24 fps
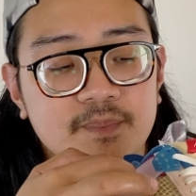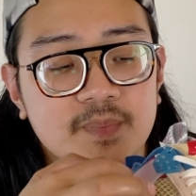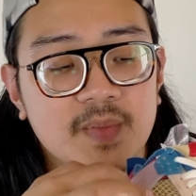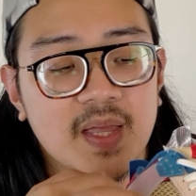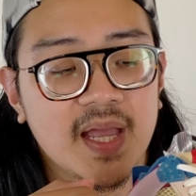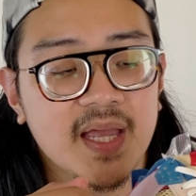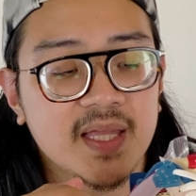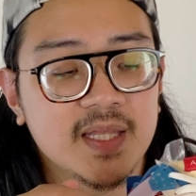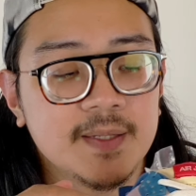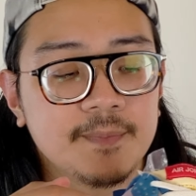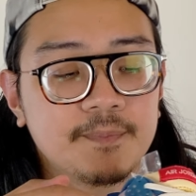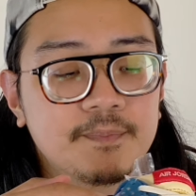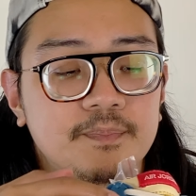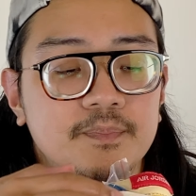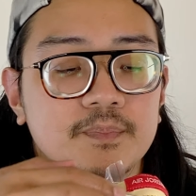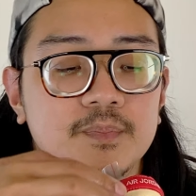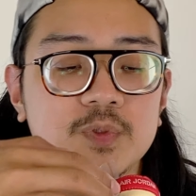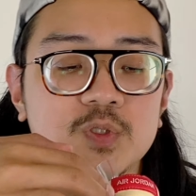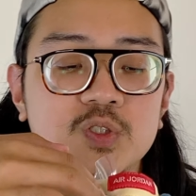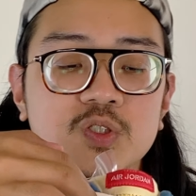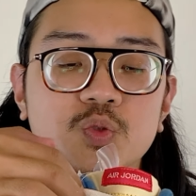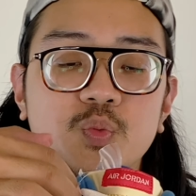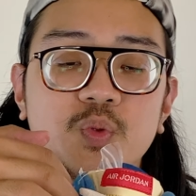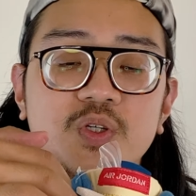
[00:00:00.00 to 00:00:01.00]
and he
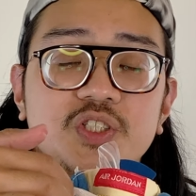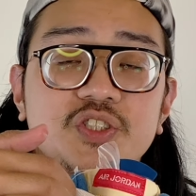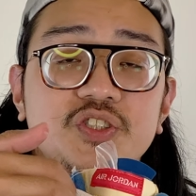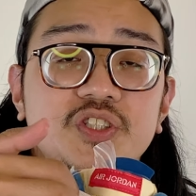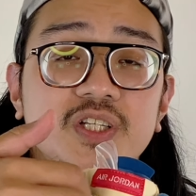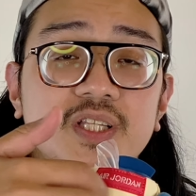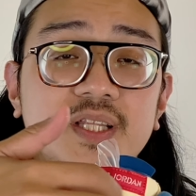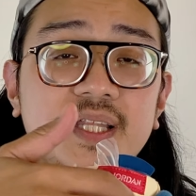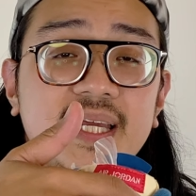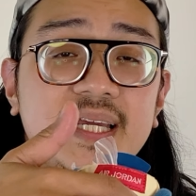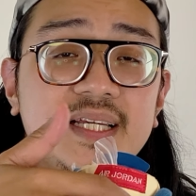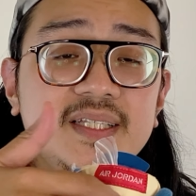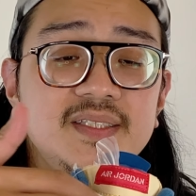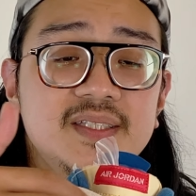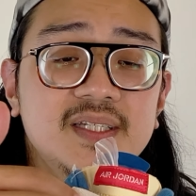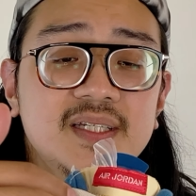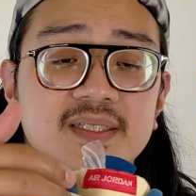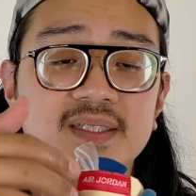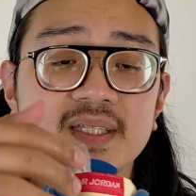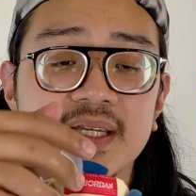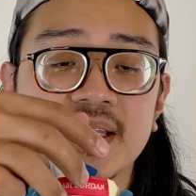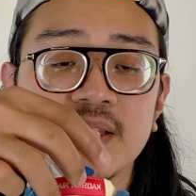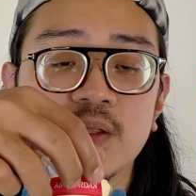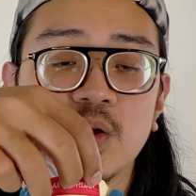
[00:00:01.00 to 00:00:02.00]
switched the laces,
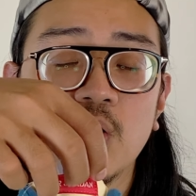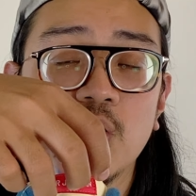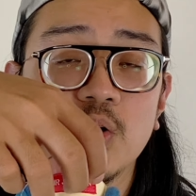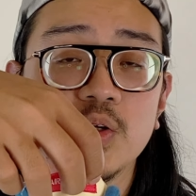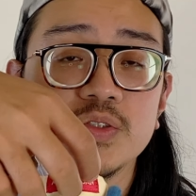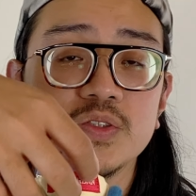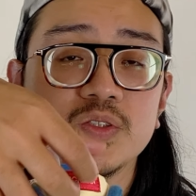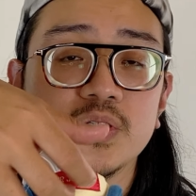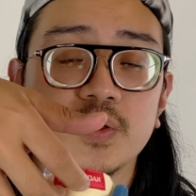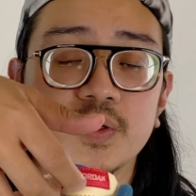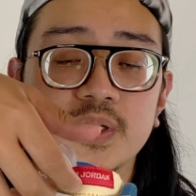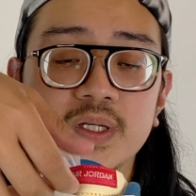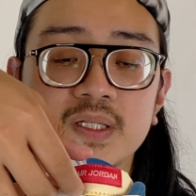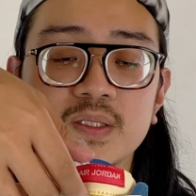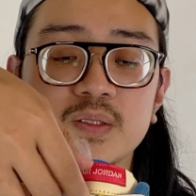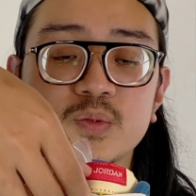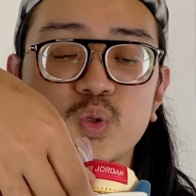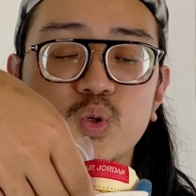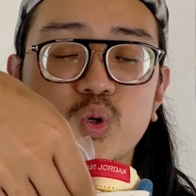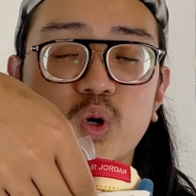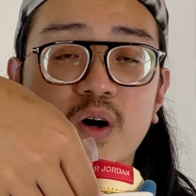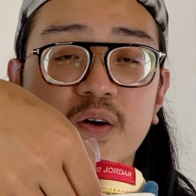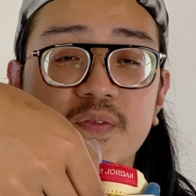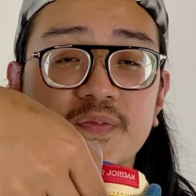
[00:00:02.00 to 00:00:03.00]
and also he
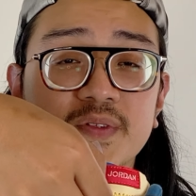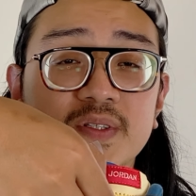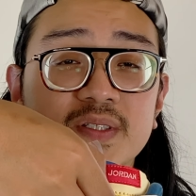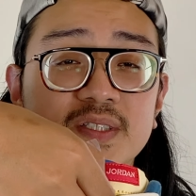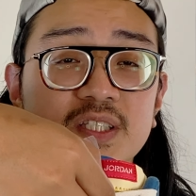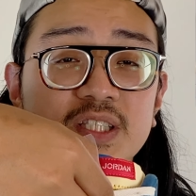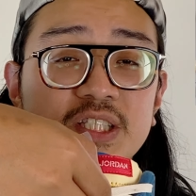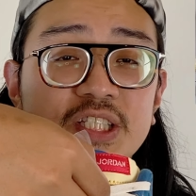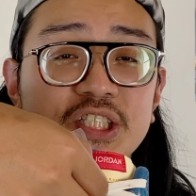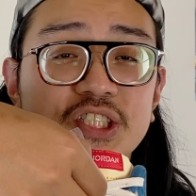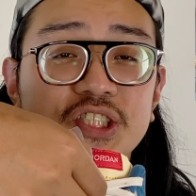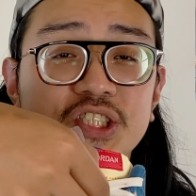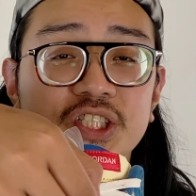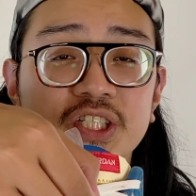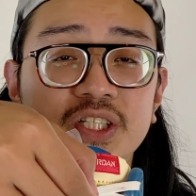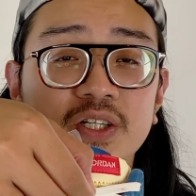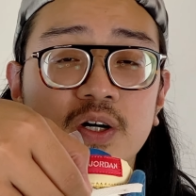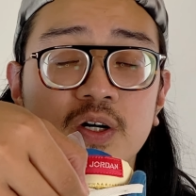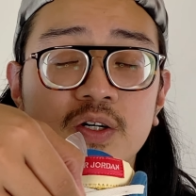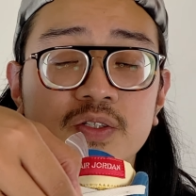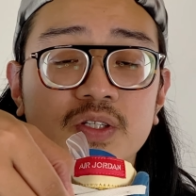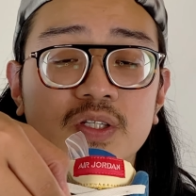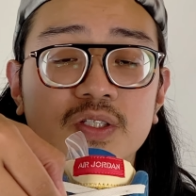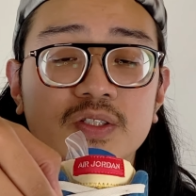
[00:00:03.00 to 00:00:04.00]
took off the stitching
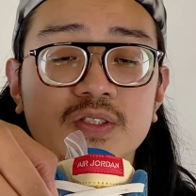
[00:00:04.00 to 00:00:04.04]
on the